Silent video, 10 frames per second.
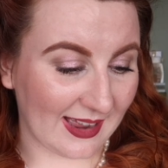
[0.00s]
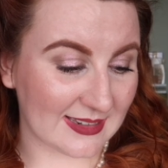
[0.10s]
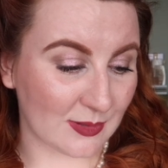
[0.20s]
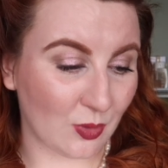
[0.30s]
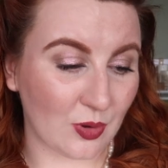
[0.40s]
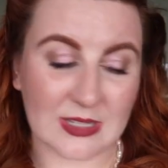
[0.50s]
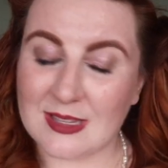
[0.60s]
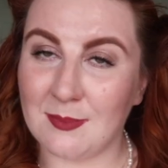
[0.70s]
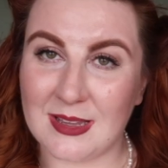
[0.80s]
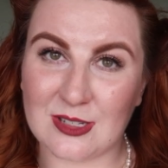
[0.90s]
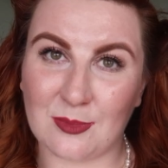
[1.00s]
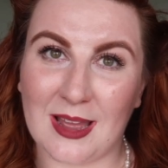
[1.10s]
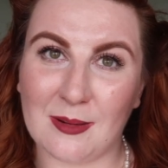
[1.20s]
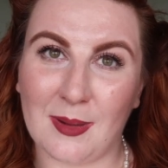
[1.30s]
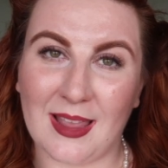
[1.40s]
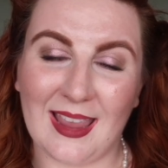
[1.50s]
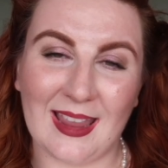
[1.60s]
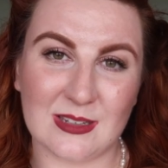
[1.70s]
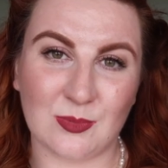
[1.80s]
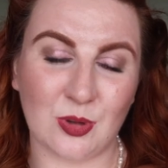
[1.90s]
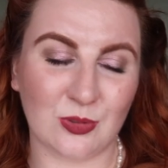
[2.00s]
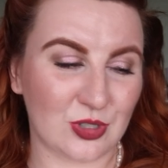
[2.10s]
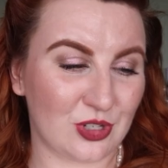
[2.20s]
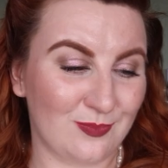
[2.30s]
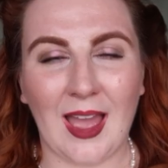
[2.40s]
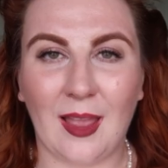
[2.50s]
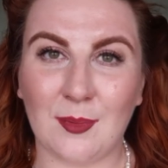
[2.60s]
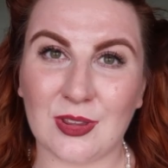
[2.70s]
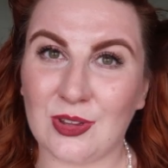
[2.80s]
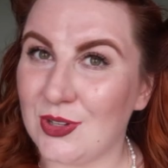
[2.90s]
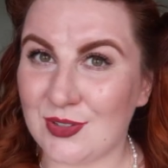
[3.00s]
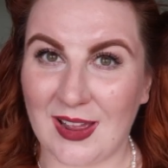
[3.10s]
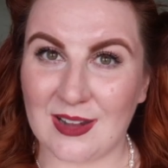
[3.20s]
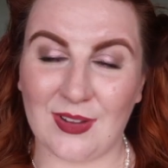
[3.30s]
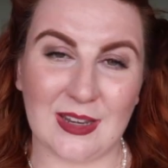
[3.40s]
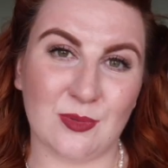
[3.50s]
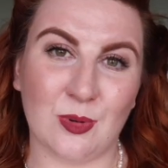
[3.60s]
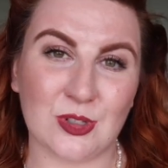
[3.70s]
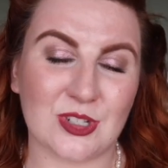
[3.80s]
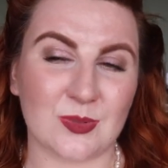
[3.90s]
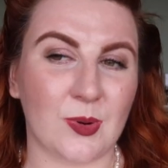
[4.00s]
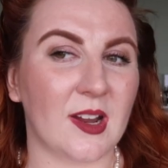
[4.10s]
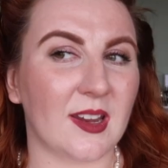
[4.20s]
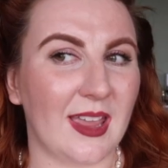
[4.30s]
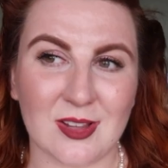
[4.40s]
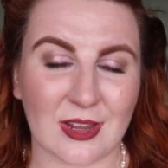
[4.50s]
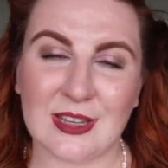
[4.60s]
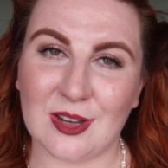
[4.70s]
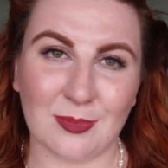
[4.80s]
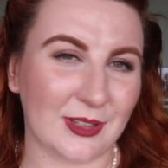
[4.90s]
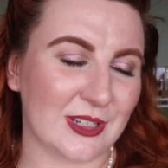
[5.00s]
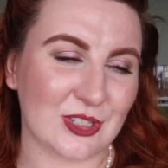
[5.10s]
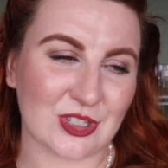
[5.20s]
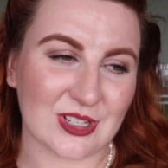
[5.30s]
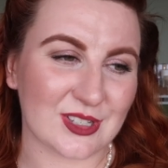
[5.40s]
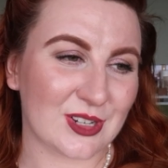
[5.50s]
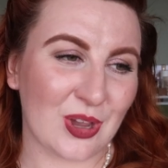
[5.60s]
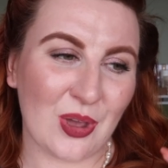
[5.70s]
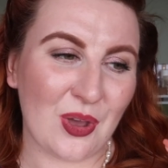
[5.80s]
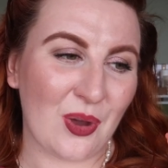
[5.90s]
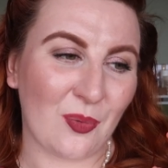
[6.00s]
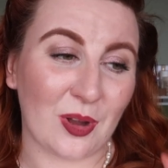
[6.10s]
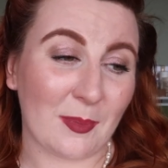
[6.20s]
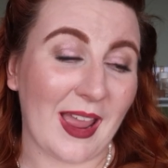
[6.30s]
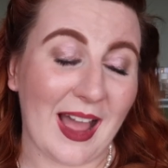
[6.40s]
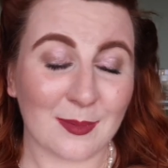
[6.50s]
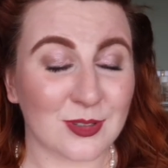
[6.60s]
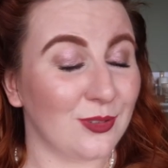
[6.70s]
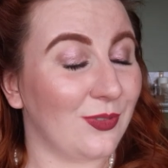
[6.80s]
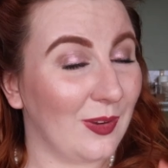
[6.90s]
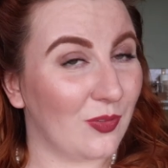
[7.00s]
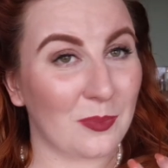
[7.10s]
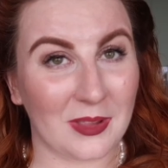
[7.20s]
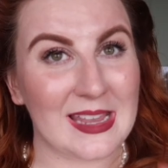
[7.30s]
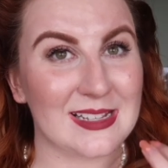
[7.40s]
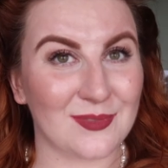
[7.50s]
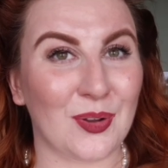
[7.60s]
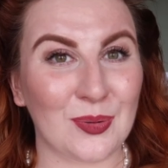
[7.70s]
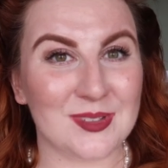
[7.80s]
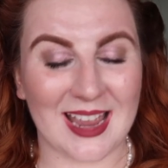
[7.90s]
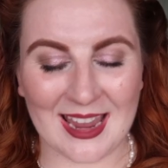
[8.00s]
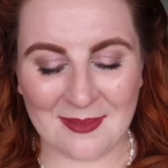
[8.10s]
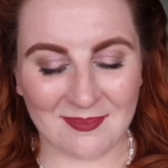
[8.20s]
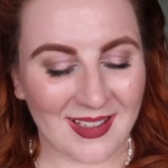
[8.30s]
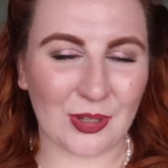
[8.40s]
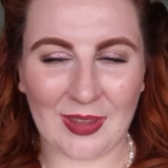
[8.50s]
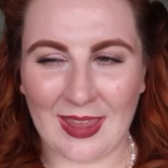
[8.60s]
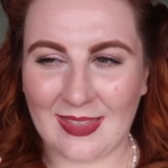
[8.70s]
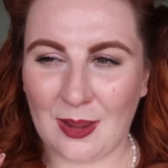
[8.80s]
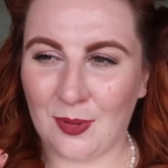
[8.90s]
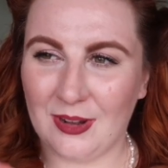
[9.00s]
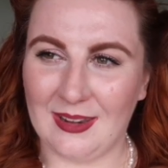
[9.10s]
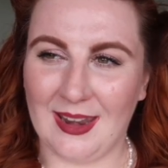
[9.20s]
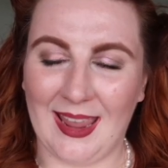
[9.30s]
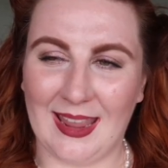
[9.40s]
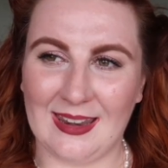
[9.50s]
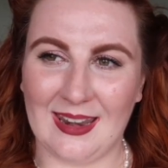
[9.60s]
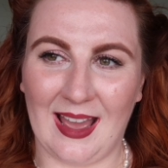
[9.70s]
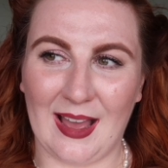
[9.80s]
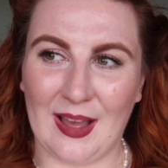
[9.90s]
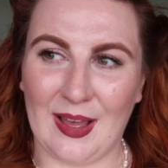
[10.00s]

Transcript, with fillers: and it was Misterman by Enda Walsh. I'm a huge fan of Enda Walsh's work. Sucking Dublin is just one of my absolute favourite plays of all time. You get that one in